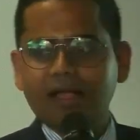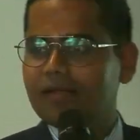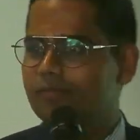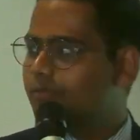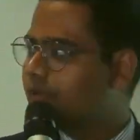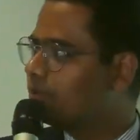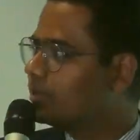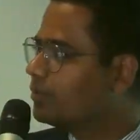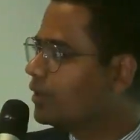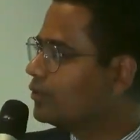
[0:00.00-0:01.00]
We know
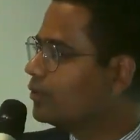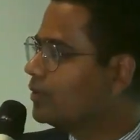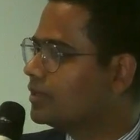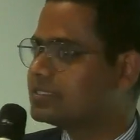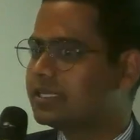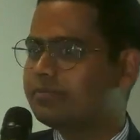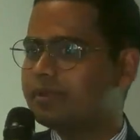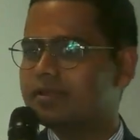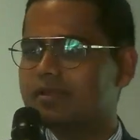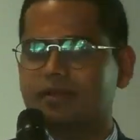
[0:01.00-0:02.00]
that we are the only ones
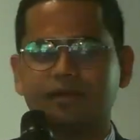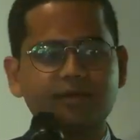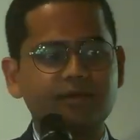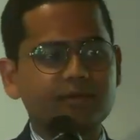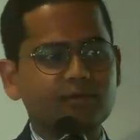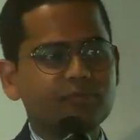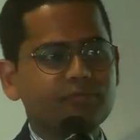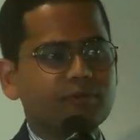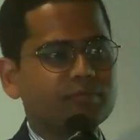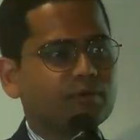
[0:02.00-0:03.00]
keeping you
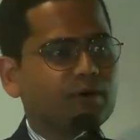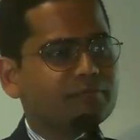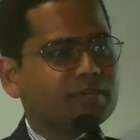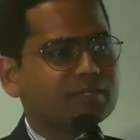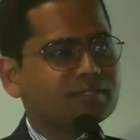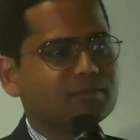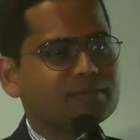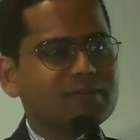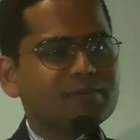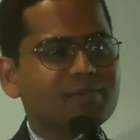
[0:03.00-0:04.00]
from the coffee, so we'll
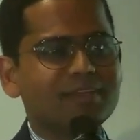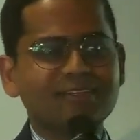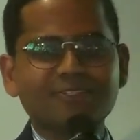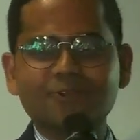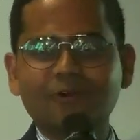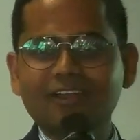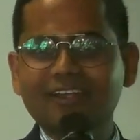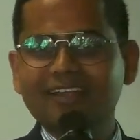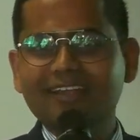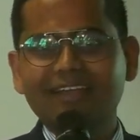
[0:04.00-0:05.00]
try to make it short,
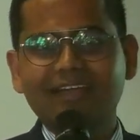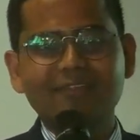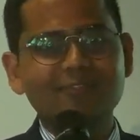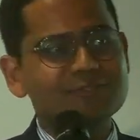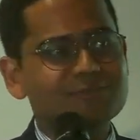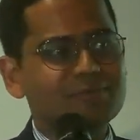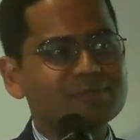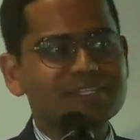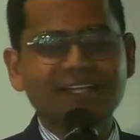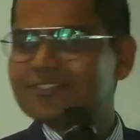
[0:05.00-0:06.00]
and it's also
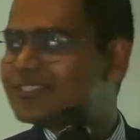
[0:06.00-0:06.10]
post-lunch.